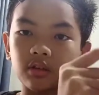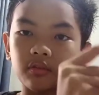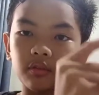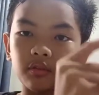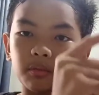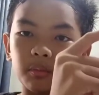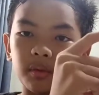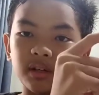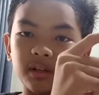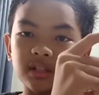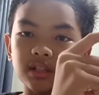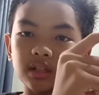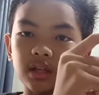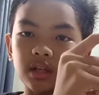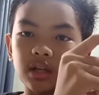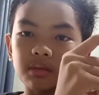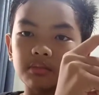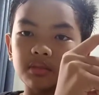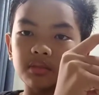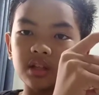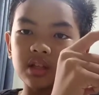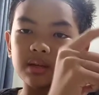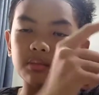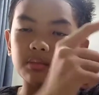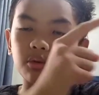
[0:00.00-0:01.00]
of a budget
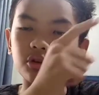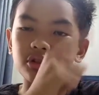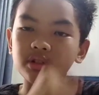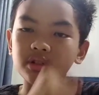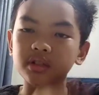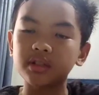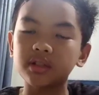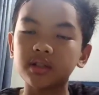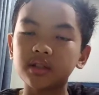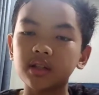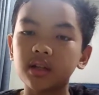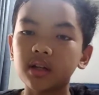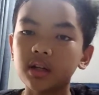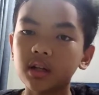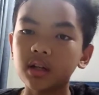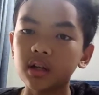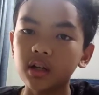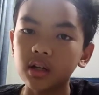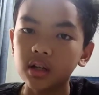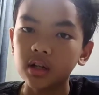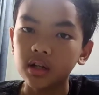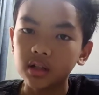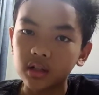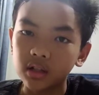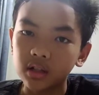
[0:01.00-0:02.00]
gaming keyboards
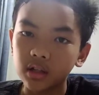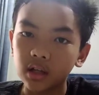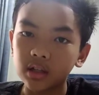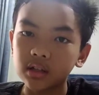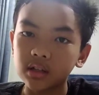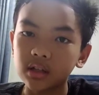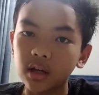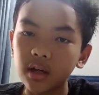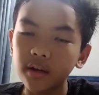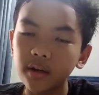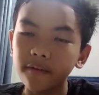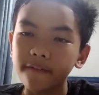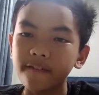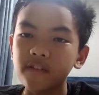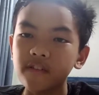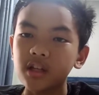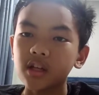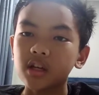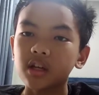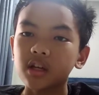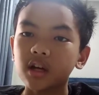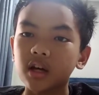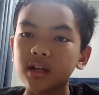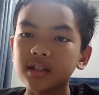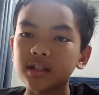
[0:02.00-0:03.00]
like that.
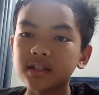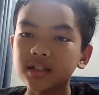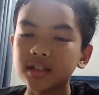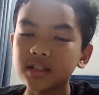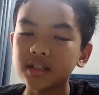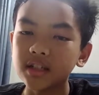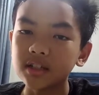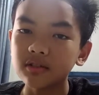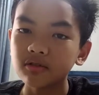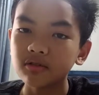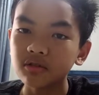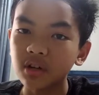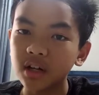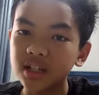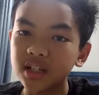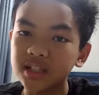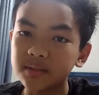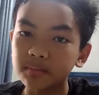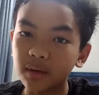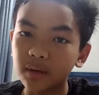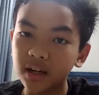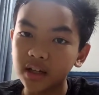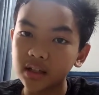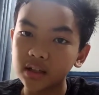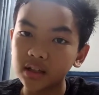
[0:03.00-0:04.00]
I suggest you
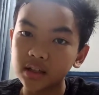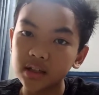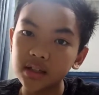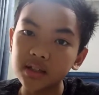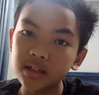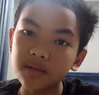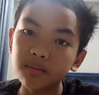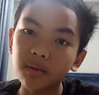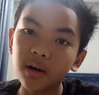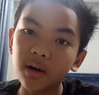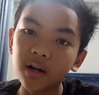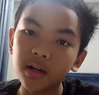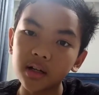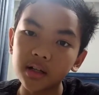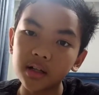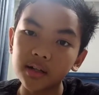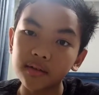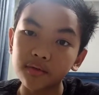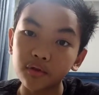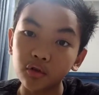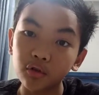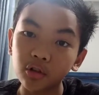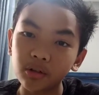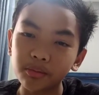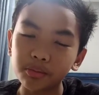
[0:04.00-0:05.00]
guys buying this, but
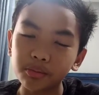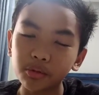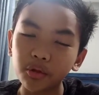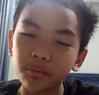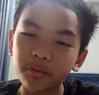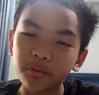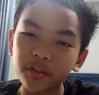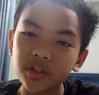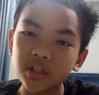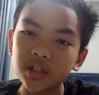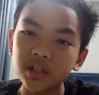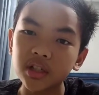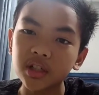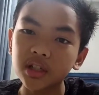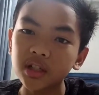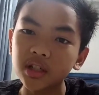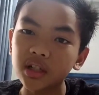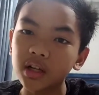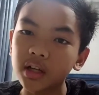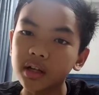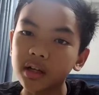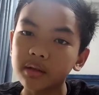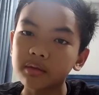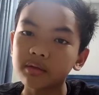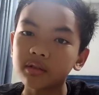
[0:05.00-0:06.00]
if you're a
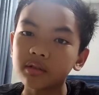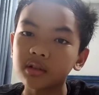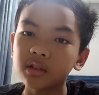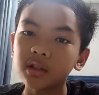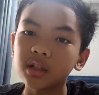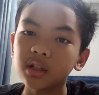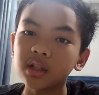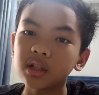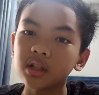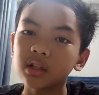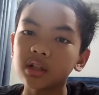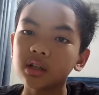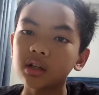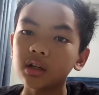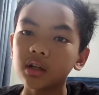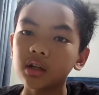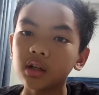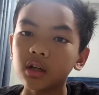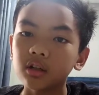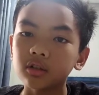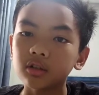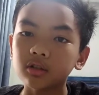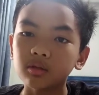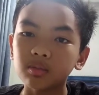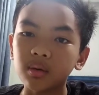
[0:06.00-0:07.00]
professional and need
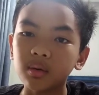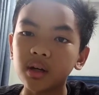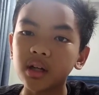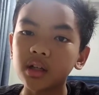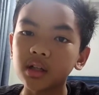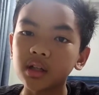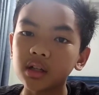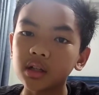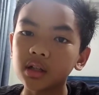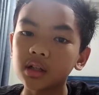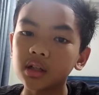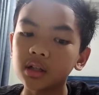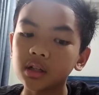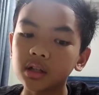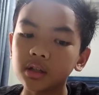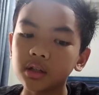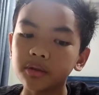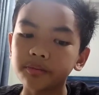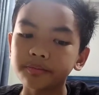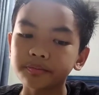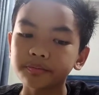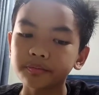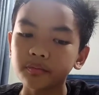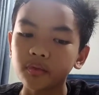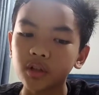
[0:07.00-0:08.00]
to buy
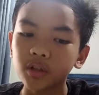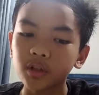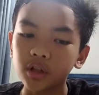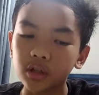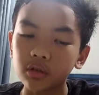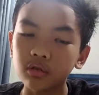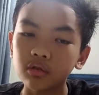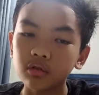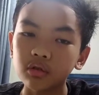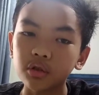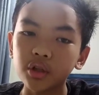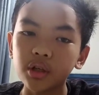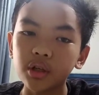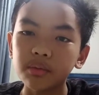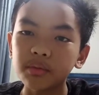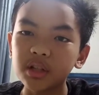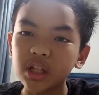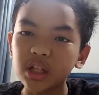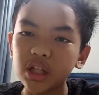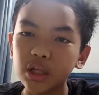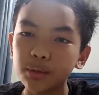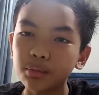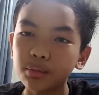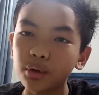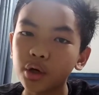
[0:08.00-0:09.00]
a good
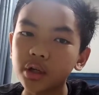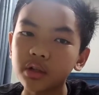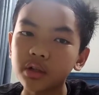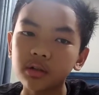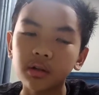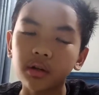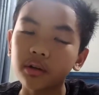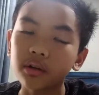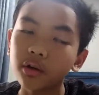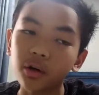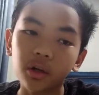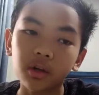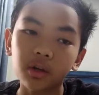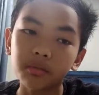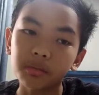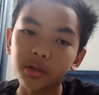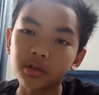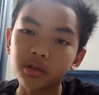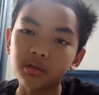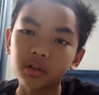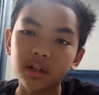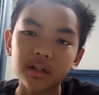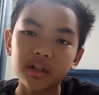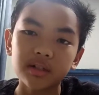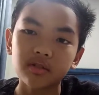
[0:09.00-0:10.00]
gaming keyboard, I do not
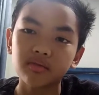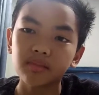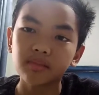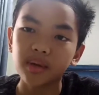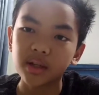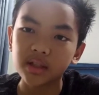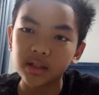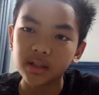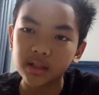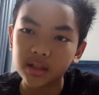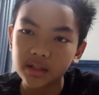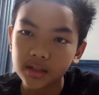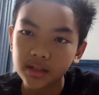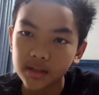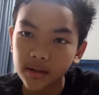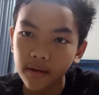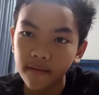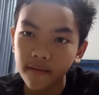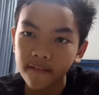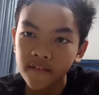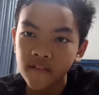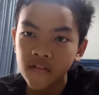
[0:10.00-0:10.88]
recommend you guys to buy this.